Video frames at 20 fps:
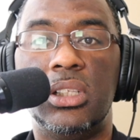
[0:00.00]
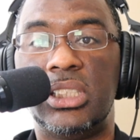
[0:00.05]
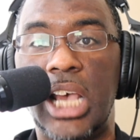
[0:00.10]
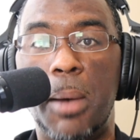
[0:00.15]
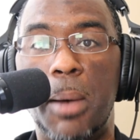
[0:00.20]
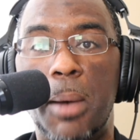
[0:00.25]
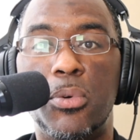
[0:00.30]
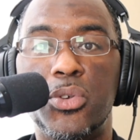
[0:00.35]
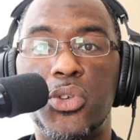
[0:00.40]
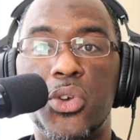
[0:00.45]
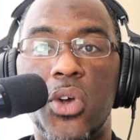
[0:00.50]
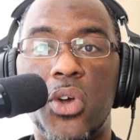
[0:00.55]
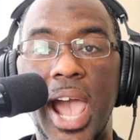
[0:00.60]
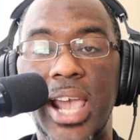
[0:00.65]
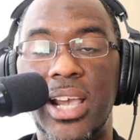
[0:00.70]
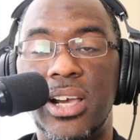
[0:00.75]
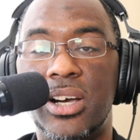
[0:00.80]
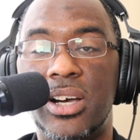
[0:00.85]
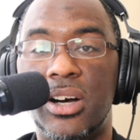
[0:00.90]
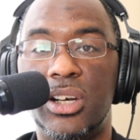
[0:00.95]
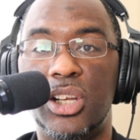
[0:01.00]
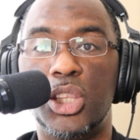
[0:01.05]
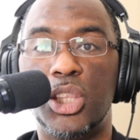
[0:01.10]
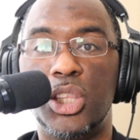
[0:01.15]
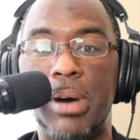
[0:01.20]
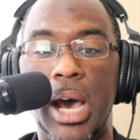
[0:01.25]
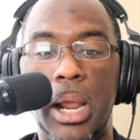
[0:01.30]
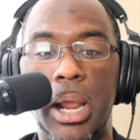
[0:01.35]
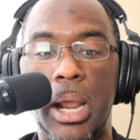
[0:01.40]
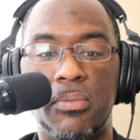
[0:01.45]
Tap on your icon in
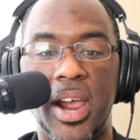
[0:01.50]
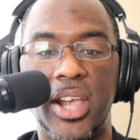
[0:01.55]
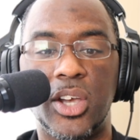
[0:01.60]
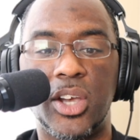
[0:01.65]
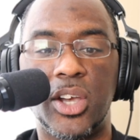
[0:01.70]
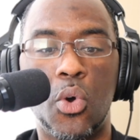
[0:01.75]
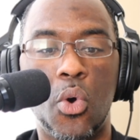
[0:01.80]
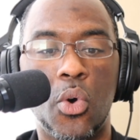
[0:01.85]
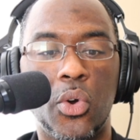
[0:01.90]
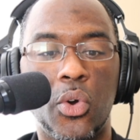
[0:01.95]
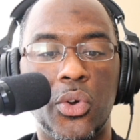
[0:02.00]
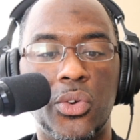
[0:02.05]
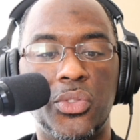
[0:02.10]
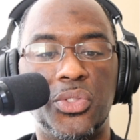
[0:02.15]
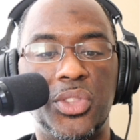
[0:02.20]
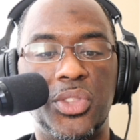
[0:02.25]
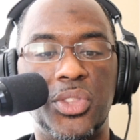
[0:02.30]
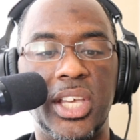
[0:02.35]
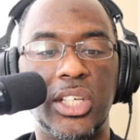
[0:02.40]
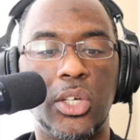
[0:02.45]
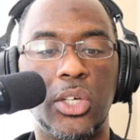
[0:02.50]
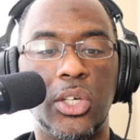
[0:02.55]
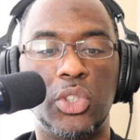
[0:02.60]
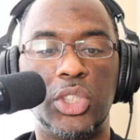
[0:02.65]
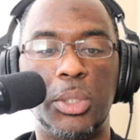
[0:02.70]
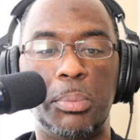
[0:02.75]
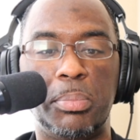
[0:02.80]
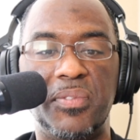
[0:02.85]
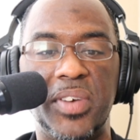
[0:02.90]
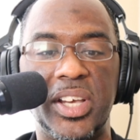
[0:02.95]
the bottom right corner, then go
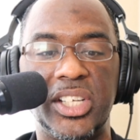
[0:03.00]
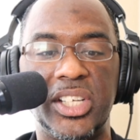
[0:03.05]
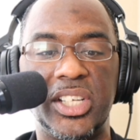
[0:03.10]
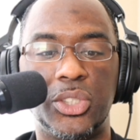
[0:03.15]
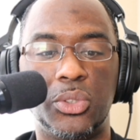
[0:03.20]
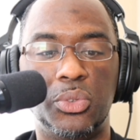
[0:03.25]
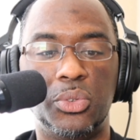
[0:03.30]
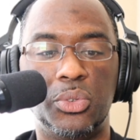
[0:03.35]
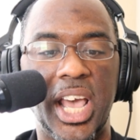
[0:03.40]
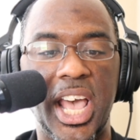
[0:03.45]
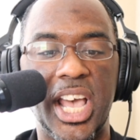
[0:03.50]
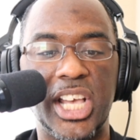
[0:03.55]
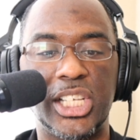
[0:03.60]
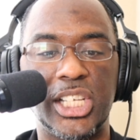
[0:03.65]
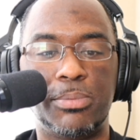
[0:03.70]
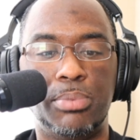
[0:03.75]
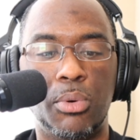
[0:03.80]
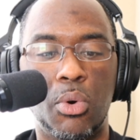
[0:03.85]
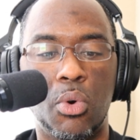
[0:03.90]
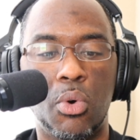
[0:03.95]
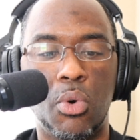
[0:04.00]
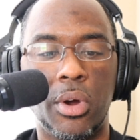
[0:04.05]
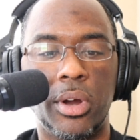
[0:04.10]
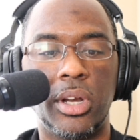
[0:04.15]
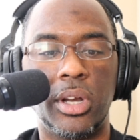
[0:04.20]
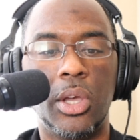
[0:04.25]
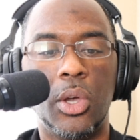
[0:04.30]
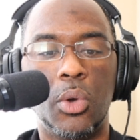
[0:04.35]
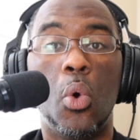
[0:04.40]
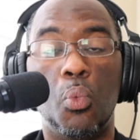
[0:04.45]
to Professional Dashboard.